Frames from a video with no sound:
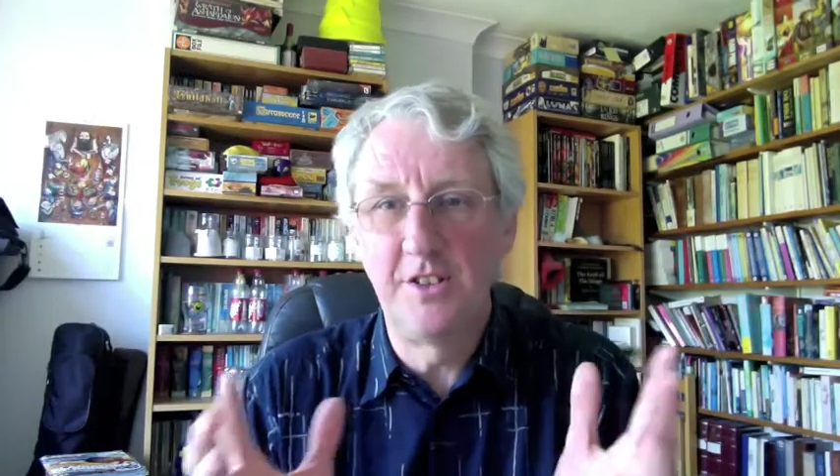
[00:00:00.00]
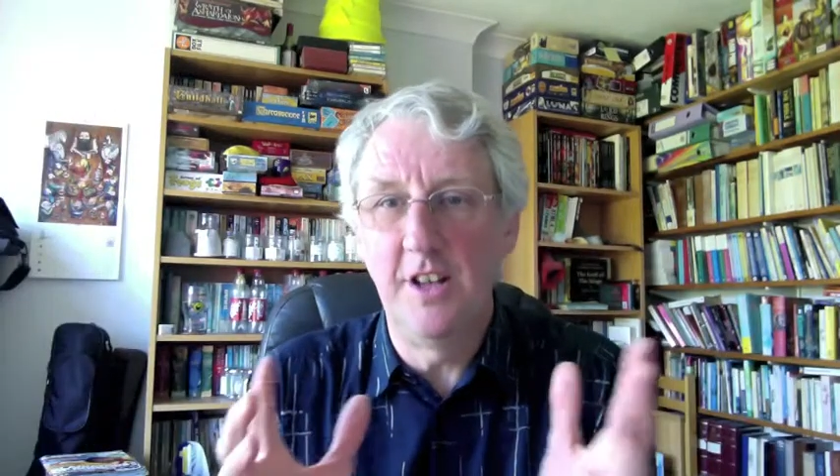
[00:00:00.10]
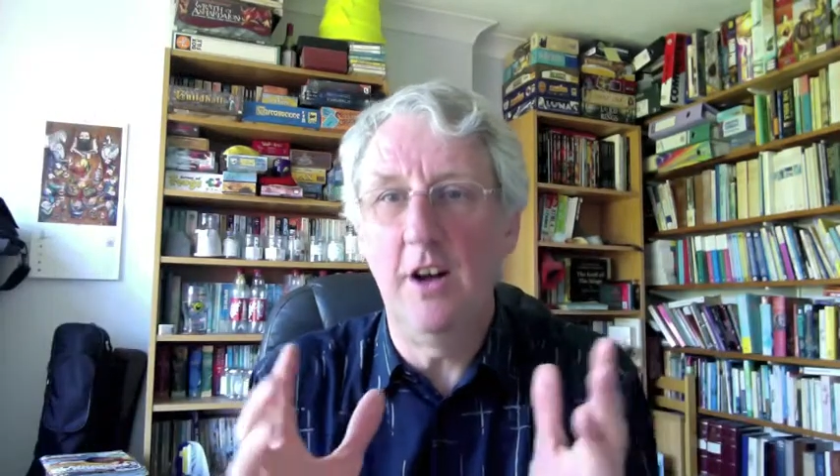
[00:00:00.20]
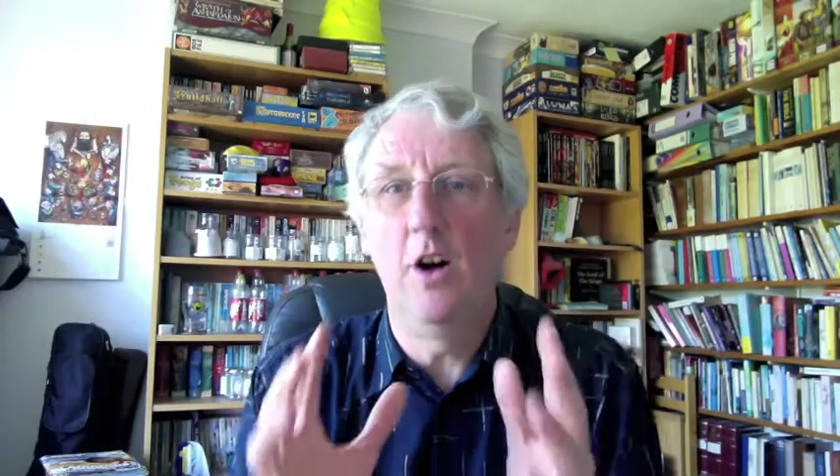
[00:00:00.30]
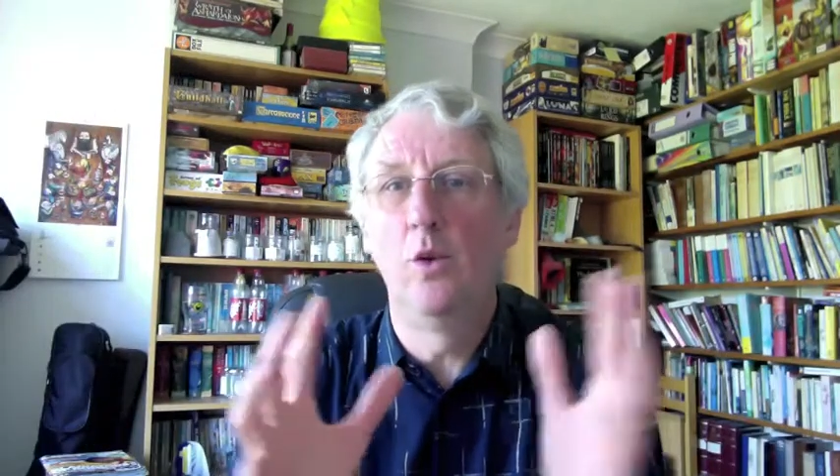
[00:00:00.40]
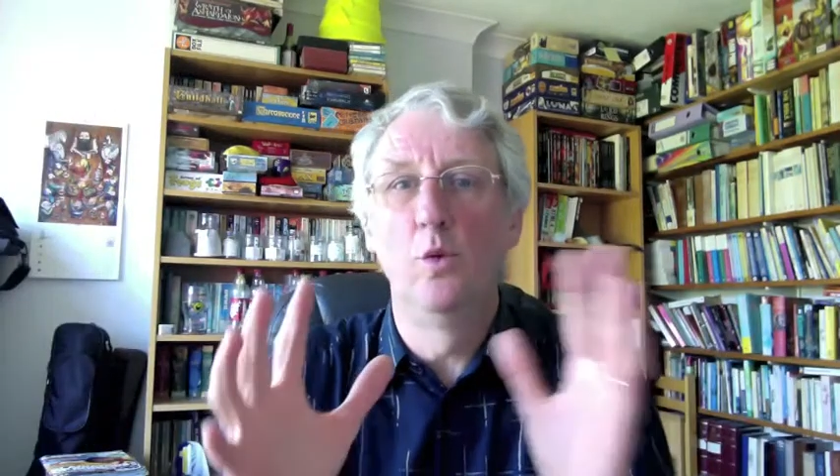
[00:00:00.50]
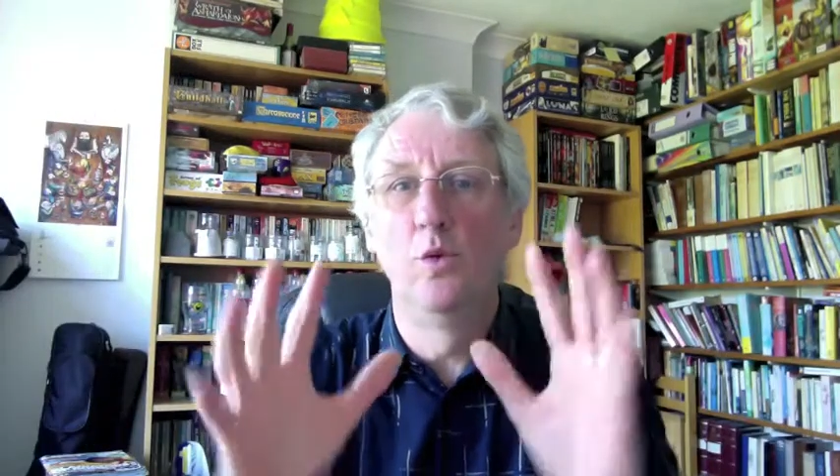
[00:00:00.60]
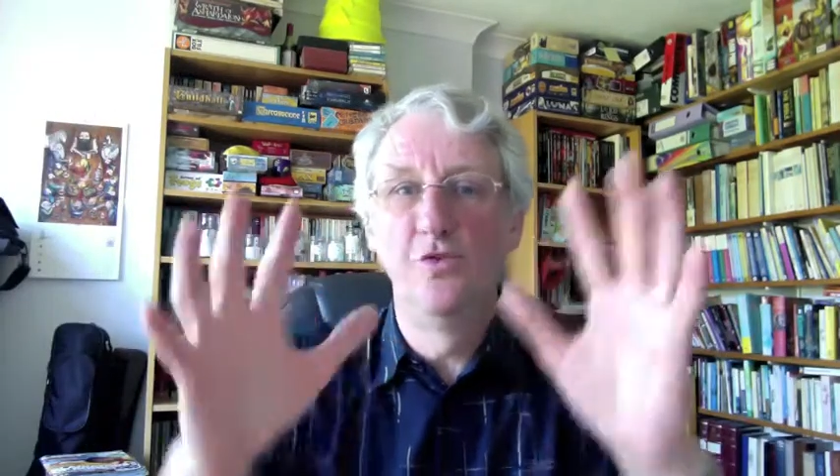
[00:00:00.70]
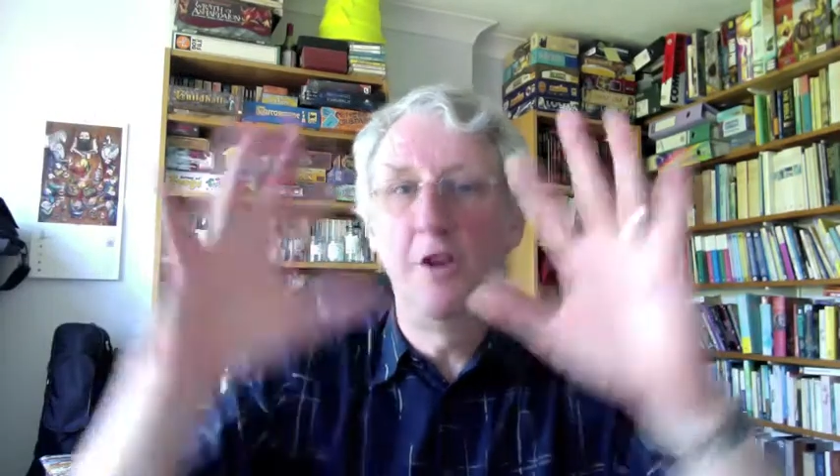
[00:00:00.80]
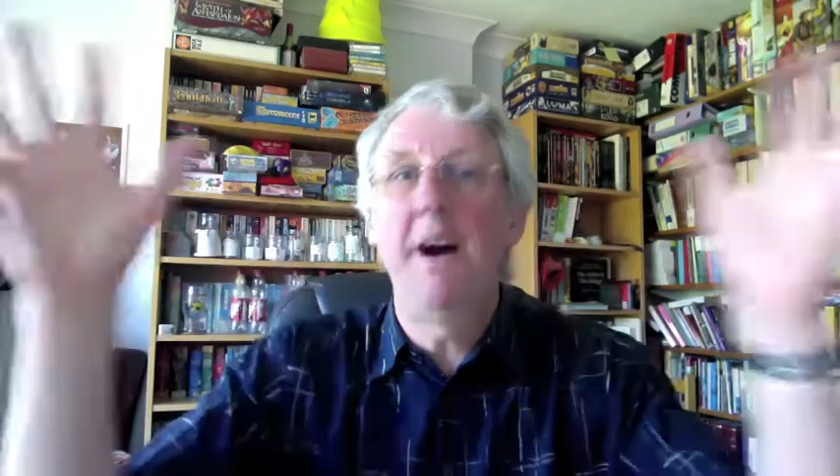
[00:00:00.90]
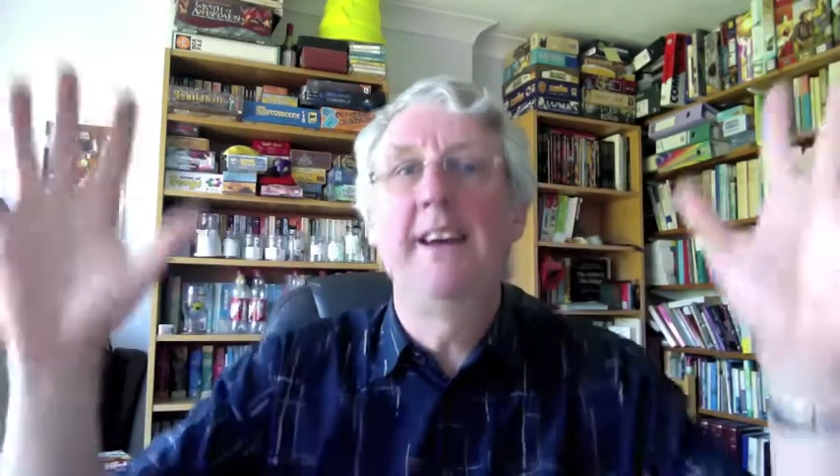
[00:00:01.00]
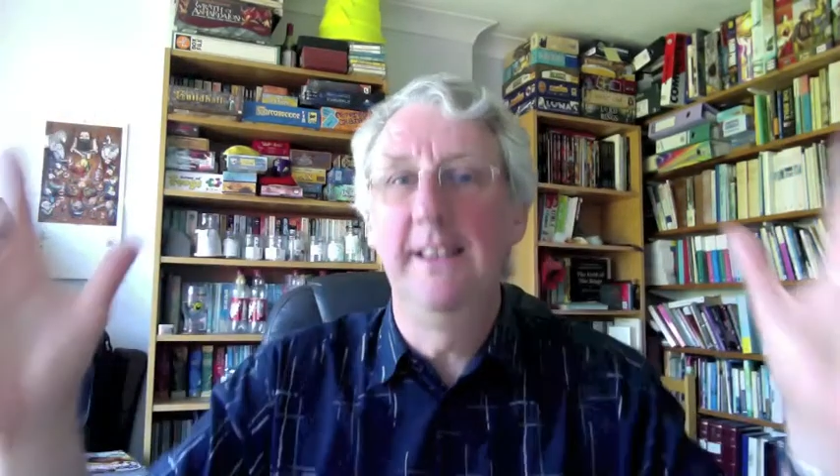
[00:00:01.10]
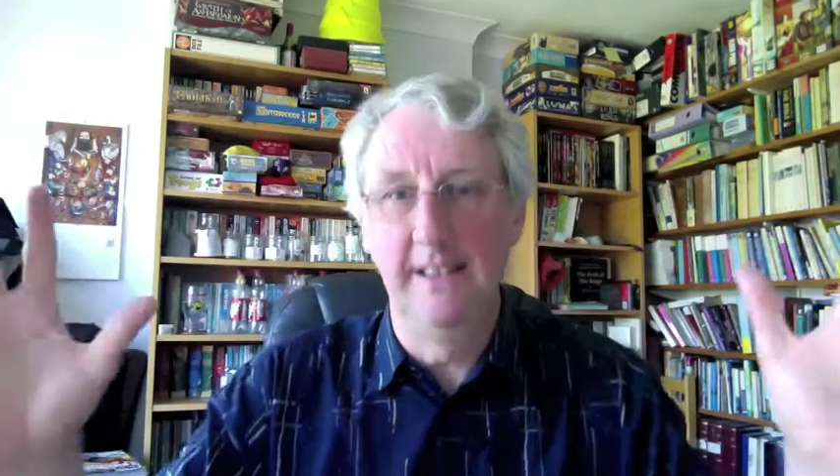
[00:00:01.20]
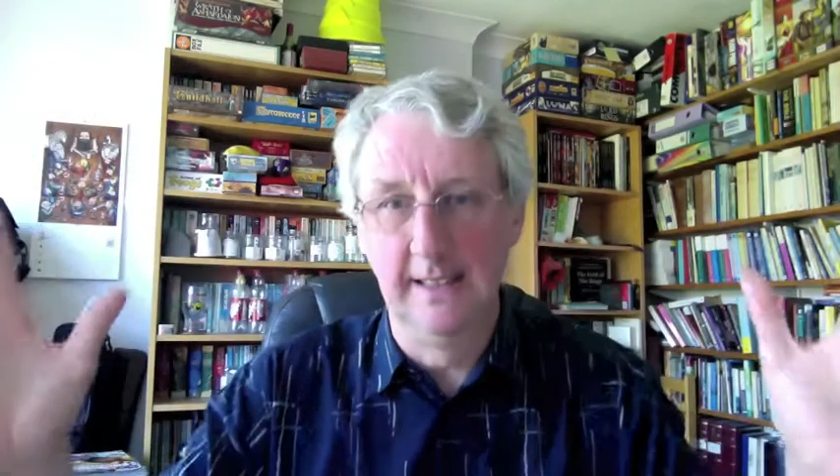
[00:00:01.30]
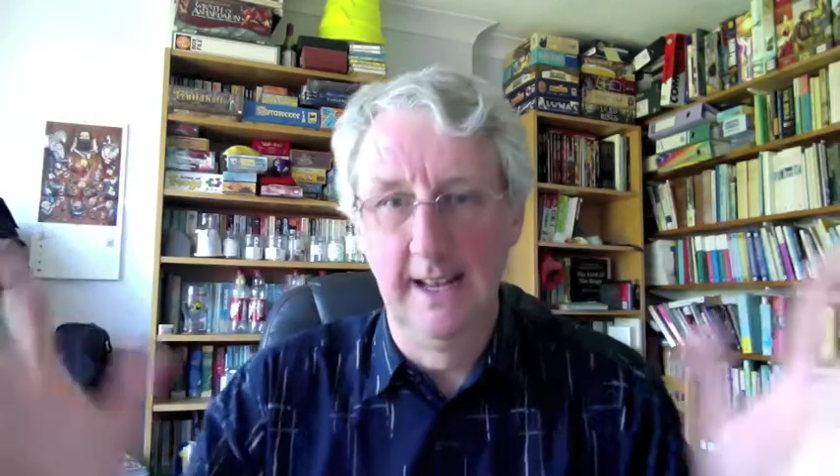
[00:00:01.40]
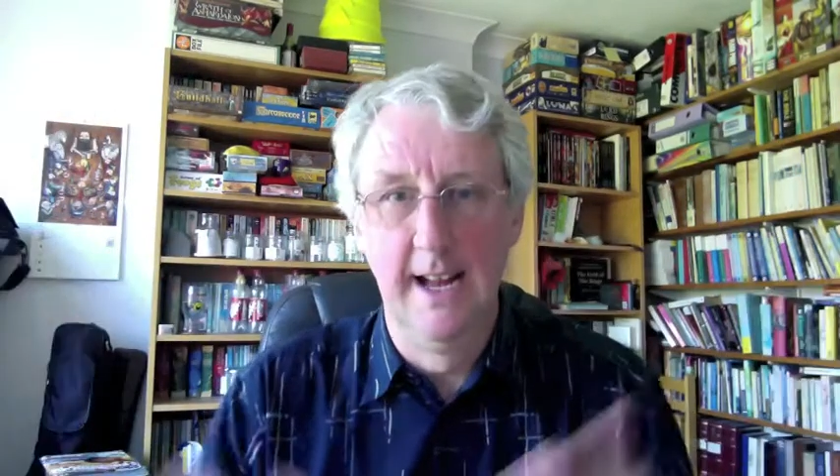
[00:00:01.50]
the whole shebang.